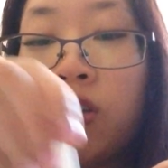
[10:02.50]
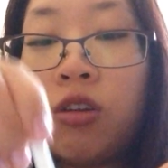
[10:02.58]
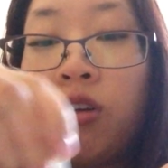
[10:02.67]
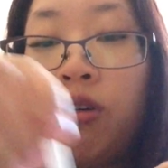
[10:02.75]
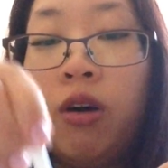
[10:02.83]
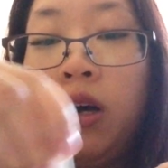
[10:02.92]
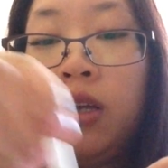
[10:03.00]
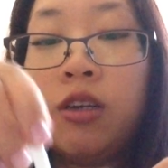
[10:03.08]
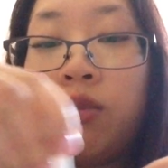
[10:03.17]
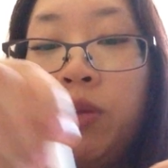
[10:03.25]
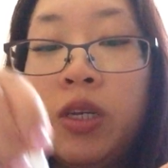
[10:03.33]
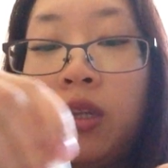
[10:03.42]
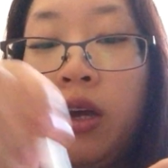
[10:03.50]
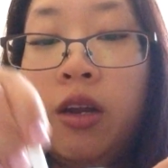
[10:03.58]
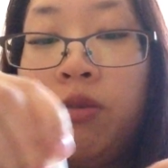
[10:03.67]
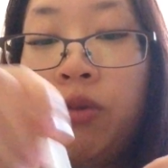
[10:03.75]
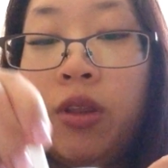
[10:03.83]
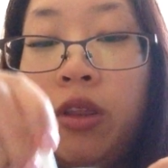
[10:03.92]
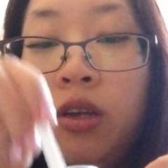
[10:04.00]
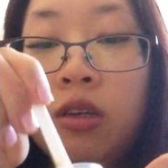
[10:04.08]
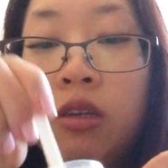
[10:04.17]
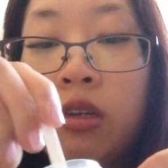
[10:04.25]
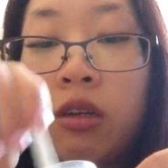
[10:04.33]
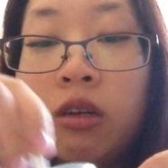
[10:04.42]
So I just mix that in with
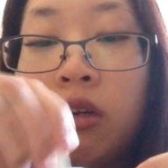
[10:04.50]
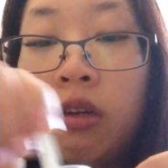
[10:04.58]
this.